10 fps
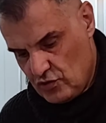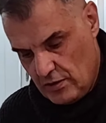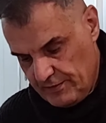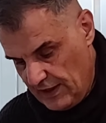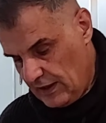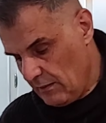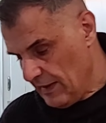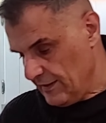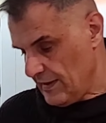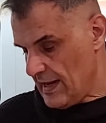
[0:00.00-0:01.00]
So I'm taking
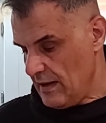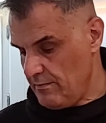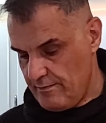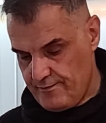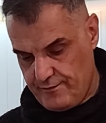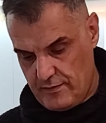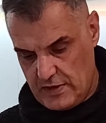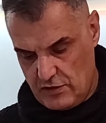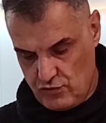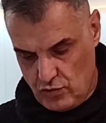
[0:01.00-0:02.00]
my time
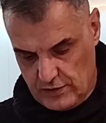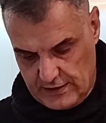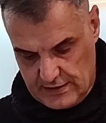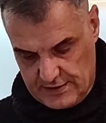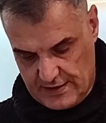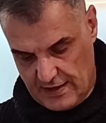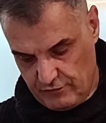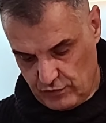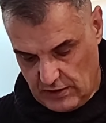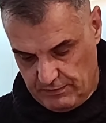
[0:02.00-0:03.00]
and rolling this, and I
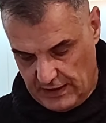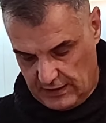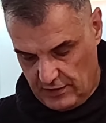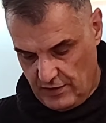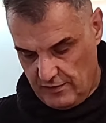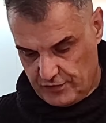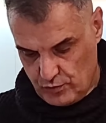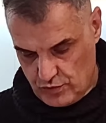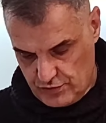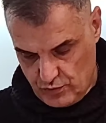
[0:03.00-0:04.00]
have to keep taking it off
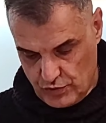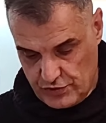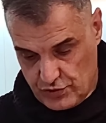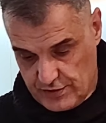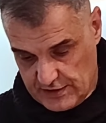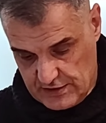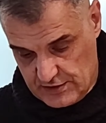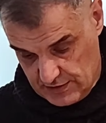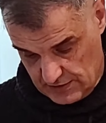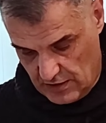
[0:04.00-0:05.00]
the wood so it
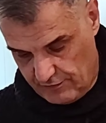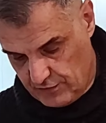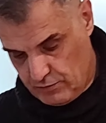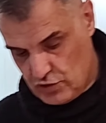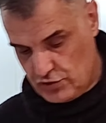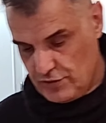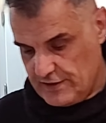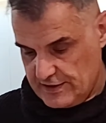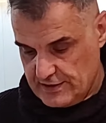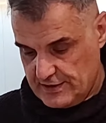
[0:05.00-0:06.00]
doesn't, off the board so
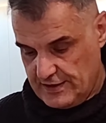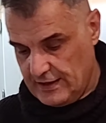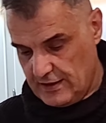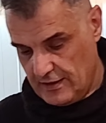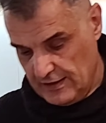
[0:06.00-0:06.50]
it doesn't stick.